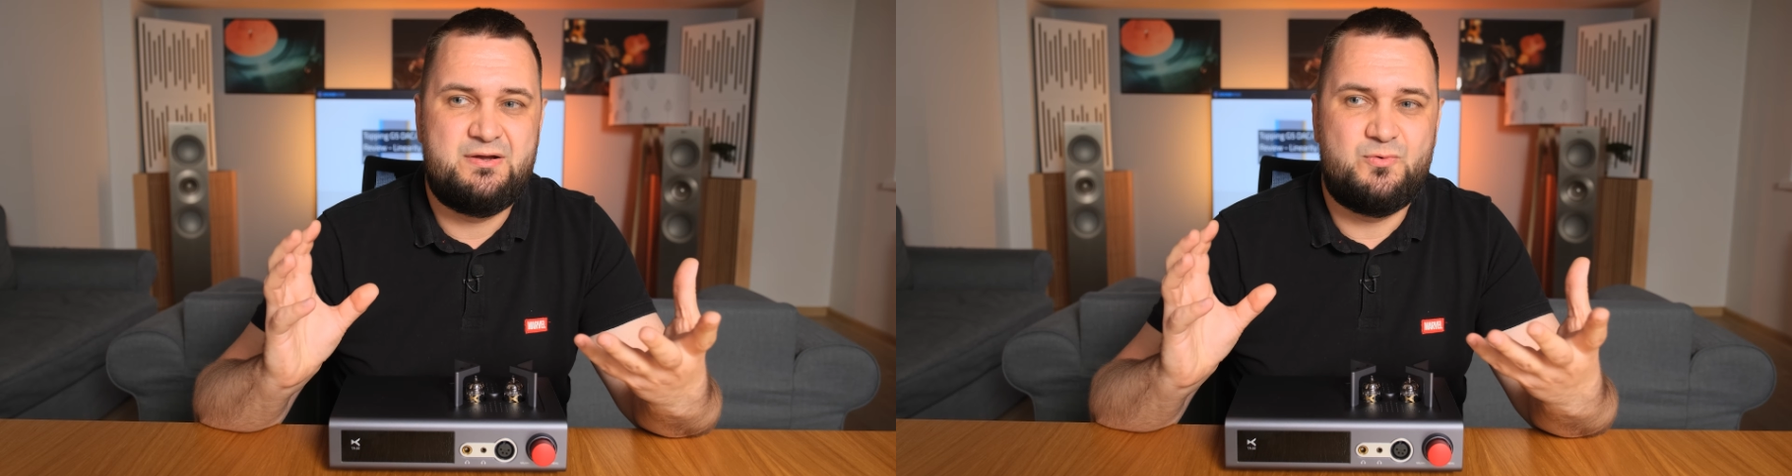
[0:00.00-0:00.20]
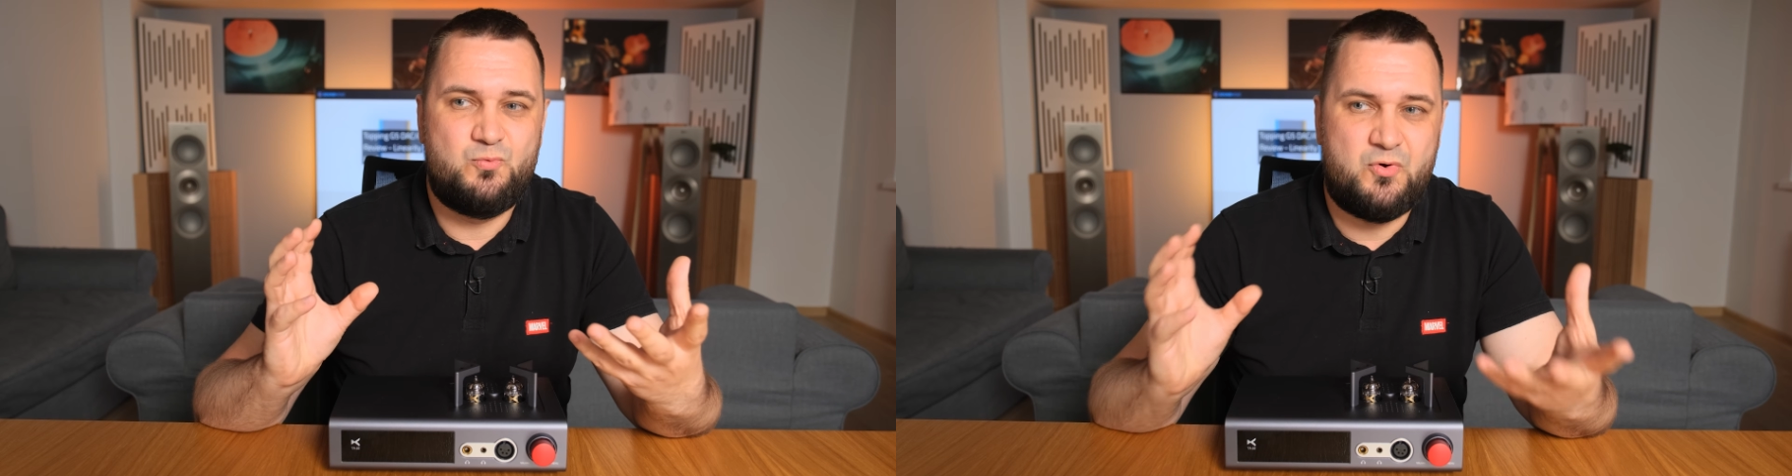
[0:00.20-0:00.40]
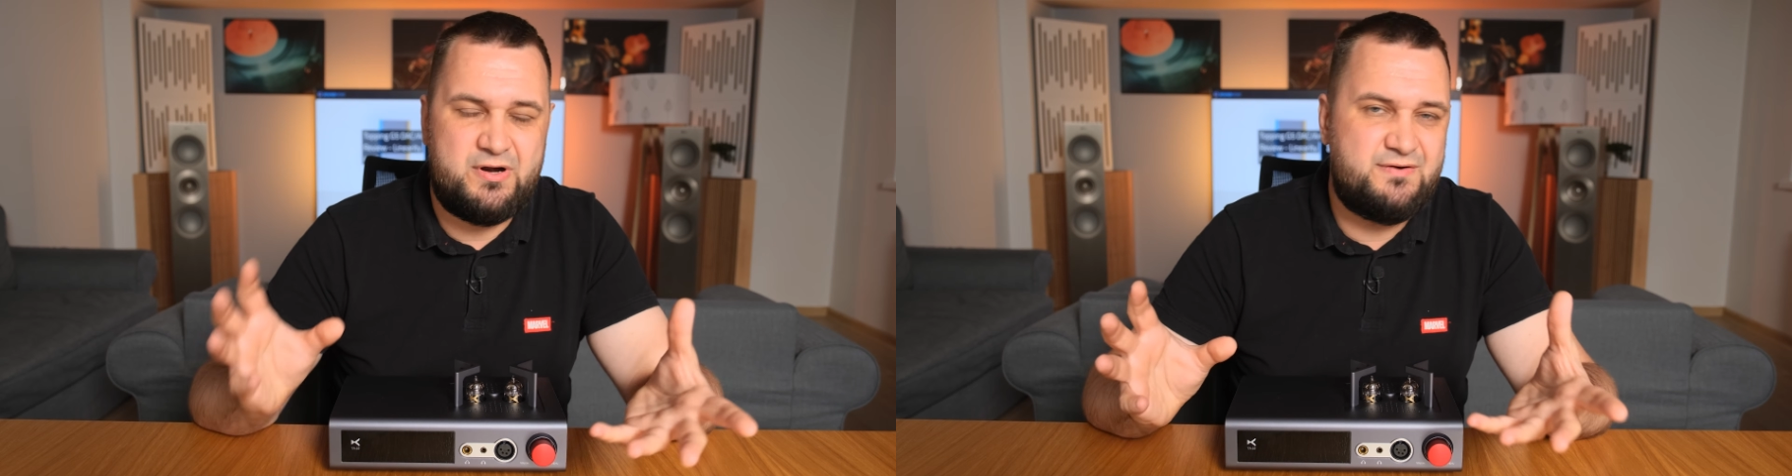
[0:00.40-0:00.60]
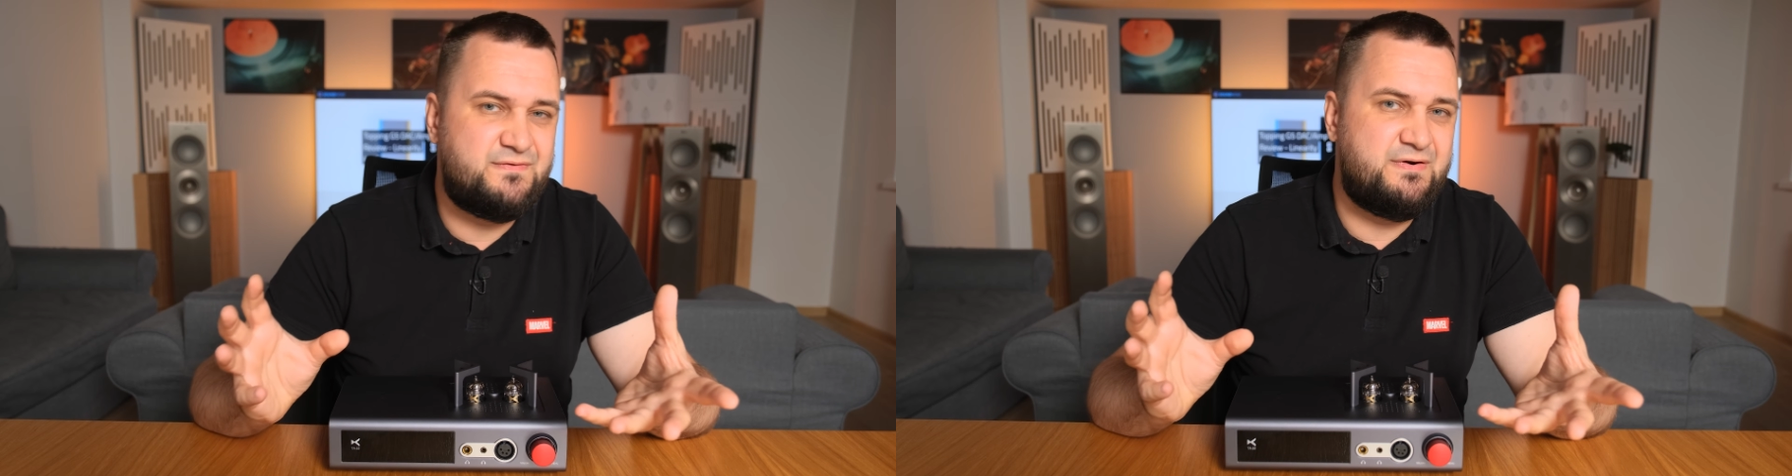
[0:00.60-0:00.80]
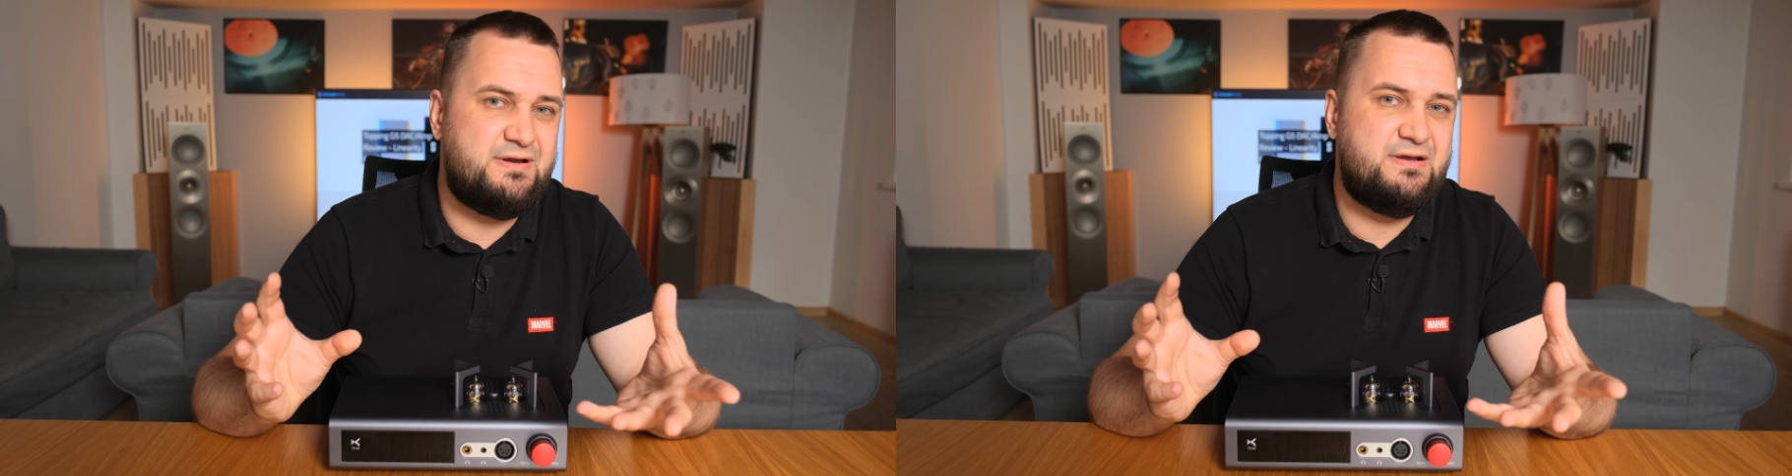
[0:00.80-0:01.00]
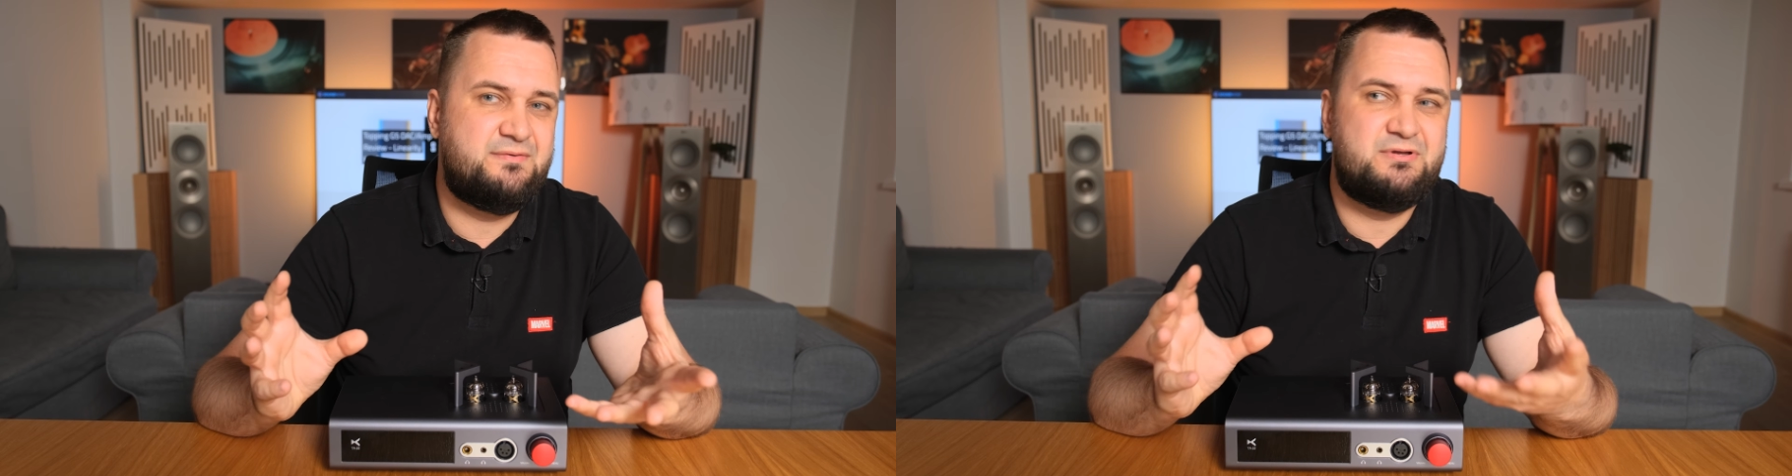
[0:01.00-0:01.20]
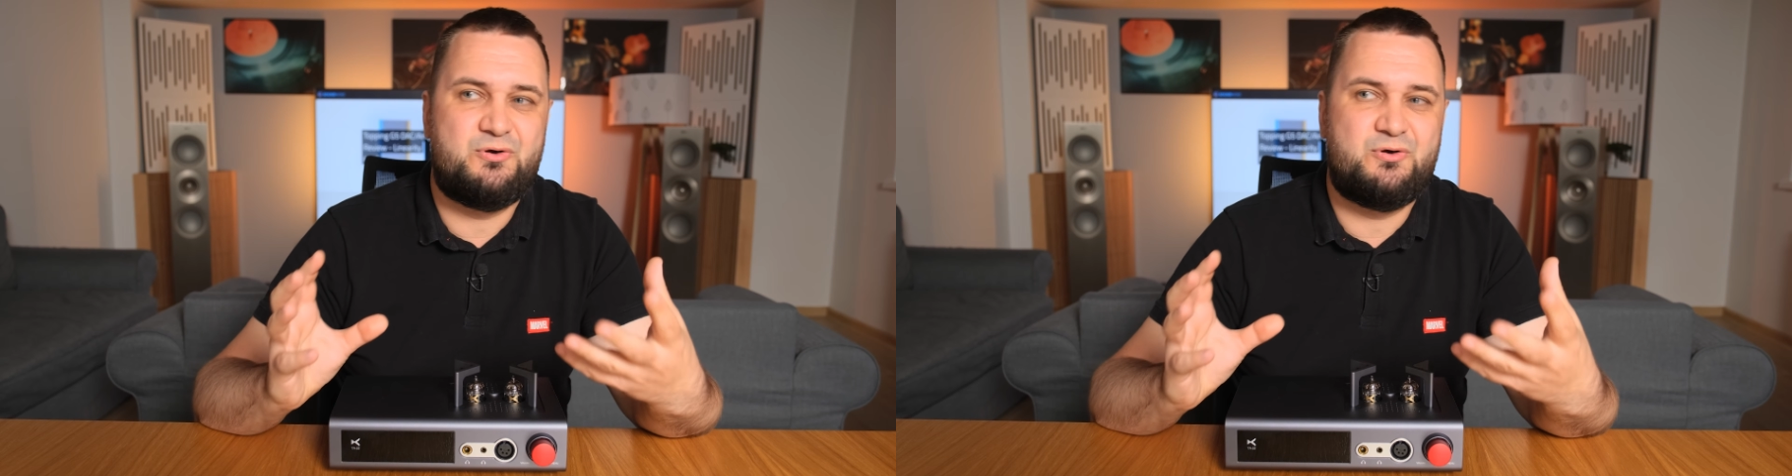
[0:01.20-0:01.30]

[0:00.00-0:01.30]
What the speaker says: worry-free,